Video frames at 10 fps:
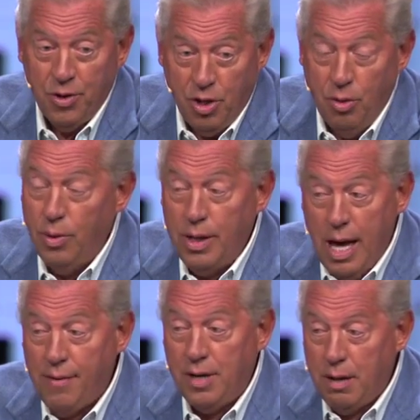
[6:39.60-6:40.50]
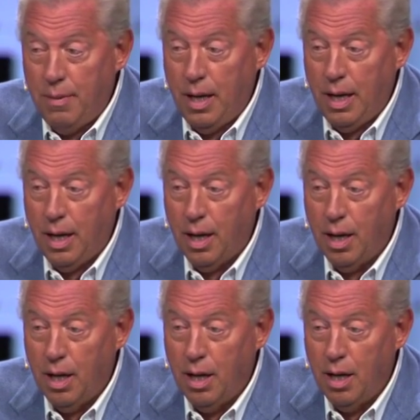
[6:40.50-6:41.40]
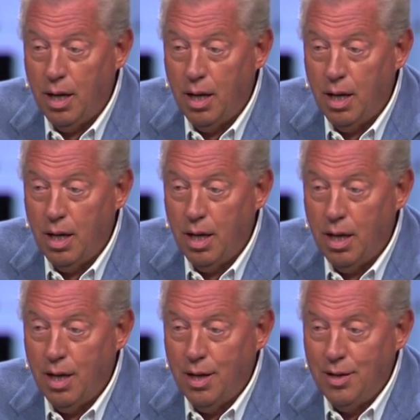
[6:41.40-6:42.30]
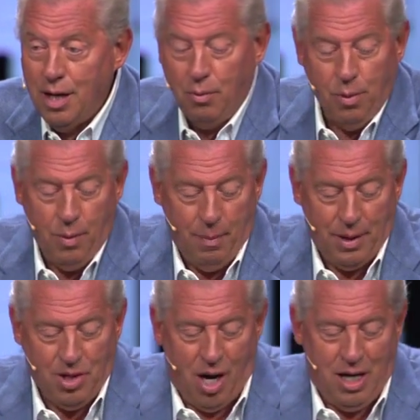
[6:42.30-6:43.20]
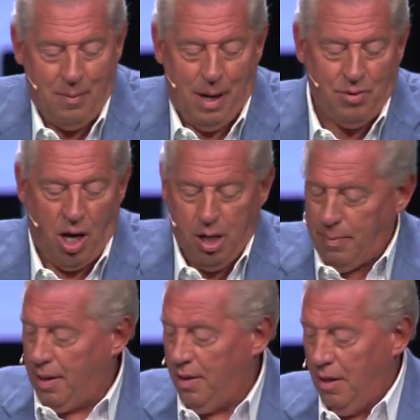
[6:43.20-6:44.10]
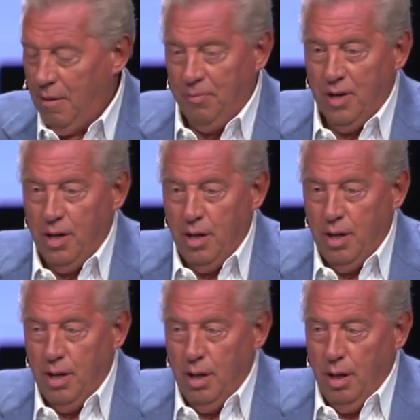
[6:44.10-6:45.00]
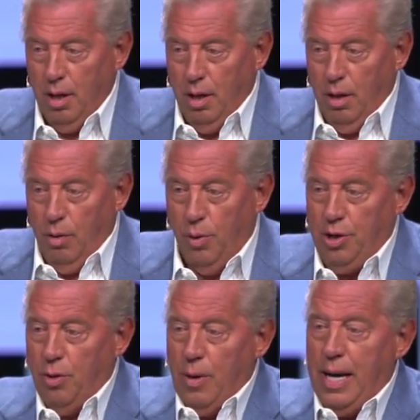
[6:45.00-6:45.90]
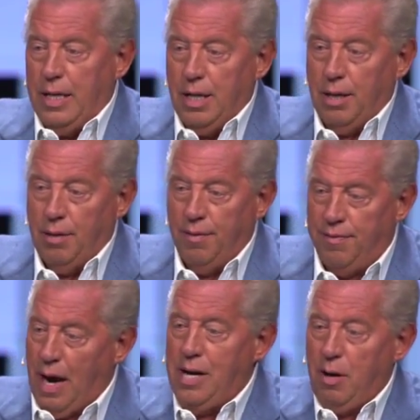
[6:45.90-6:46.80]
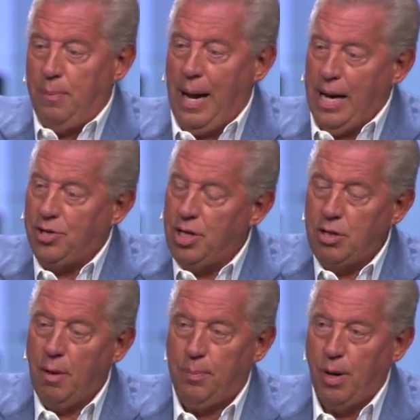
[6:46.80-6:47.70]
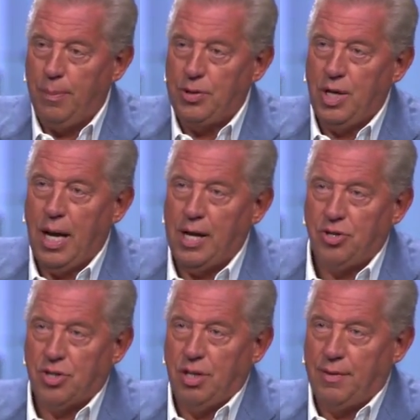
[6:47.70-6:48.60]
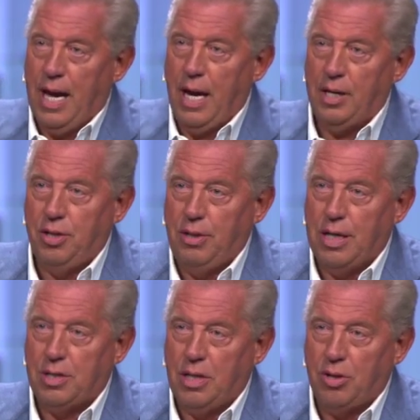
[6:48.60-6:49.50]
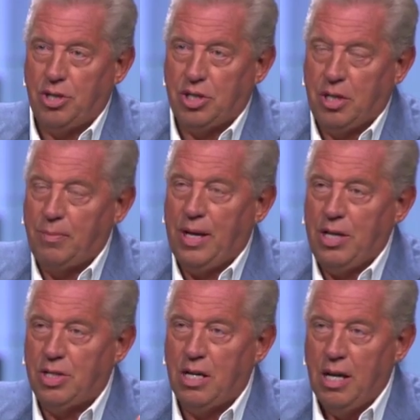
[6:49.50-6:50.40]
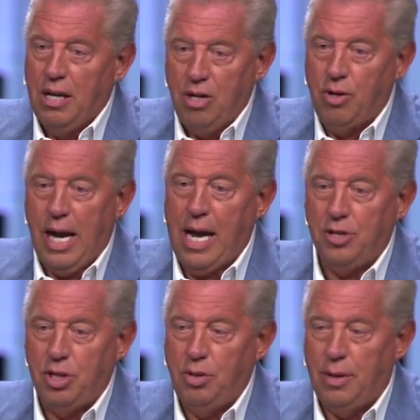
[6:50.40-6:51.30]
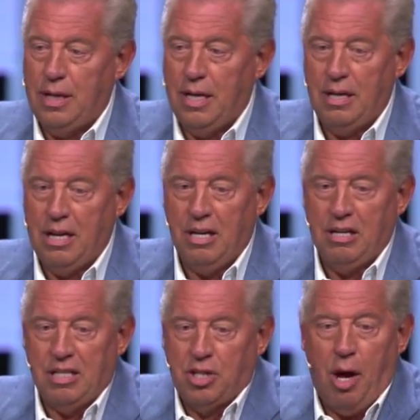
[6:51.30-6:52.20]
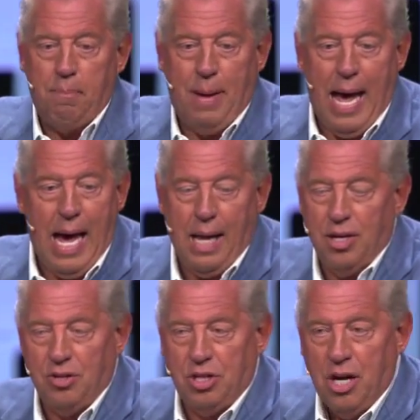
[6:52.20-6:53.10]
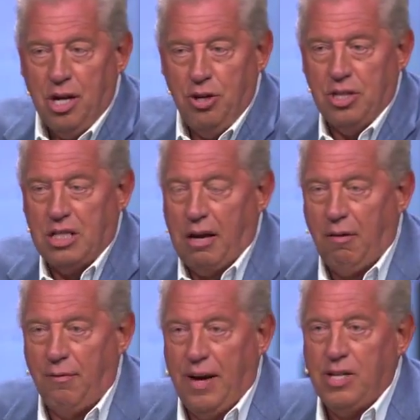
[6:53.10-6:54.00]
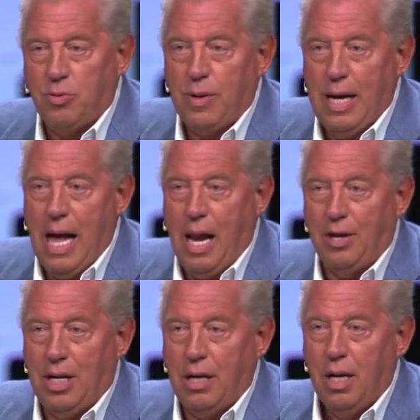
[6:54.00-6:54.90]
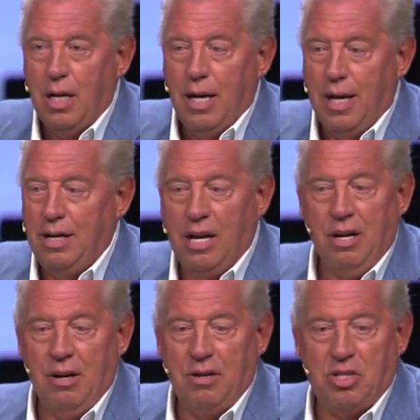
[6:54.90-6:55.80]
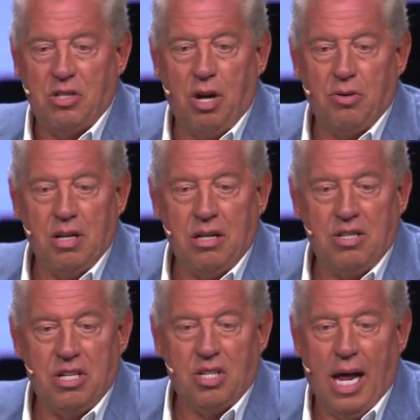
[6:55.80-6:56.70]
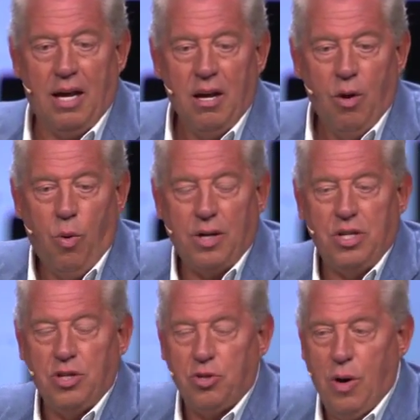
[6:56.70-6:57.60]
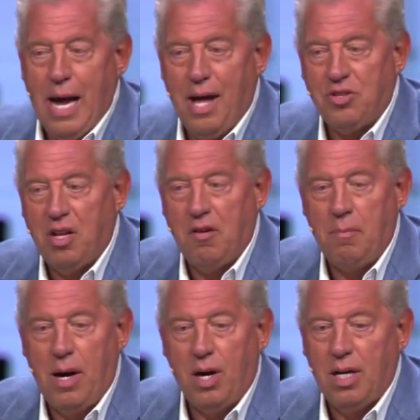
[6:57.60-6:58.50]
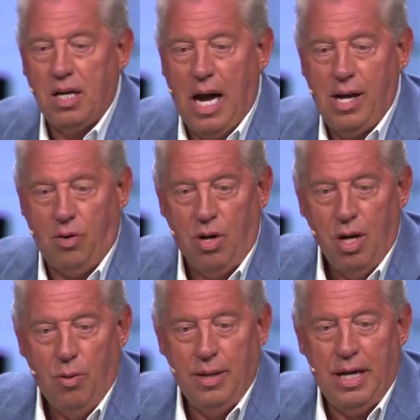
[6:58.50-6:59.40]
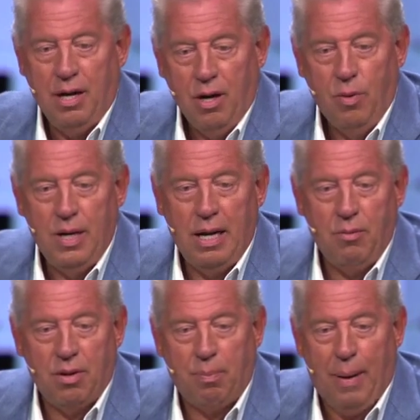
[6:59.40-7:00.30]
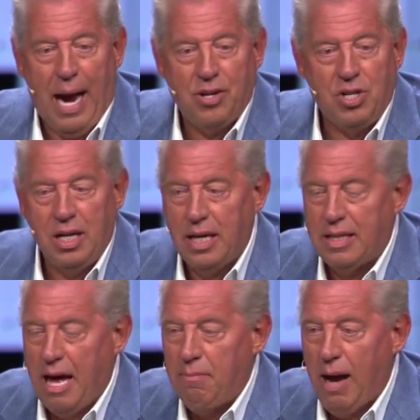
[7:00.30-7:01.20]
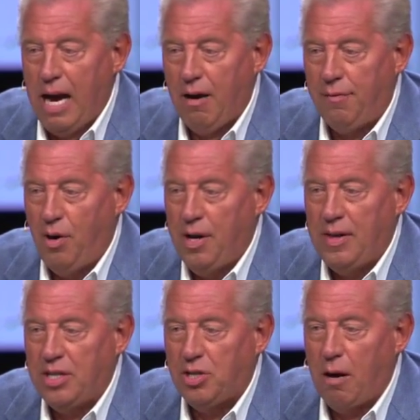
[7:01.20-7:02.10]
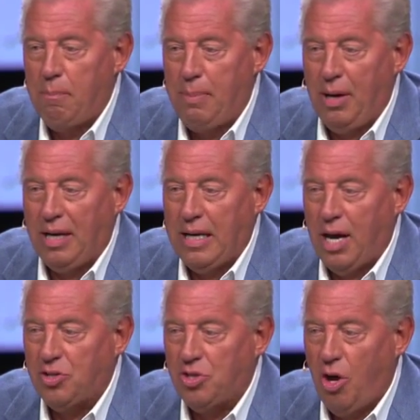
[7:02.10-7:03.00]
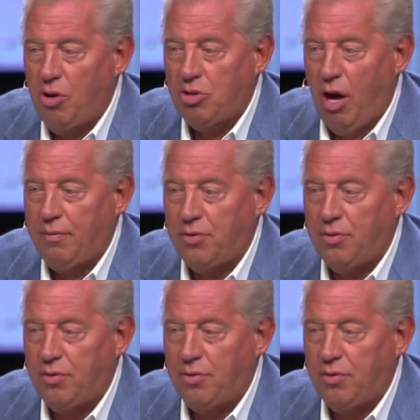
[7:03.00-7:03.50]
You wouldn't have any money. Now, what am I talking about? I'm talking about when you're ready to find your passion and your purpose, you got to ask yourself, can I do this? There are just some things that you can't do, and it's not bad. You just have to face reality, and it's like watching the tryouts at American Idol when they with passion get that microphone and they start belting out songs off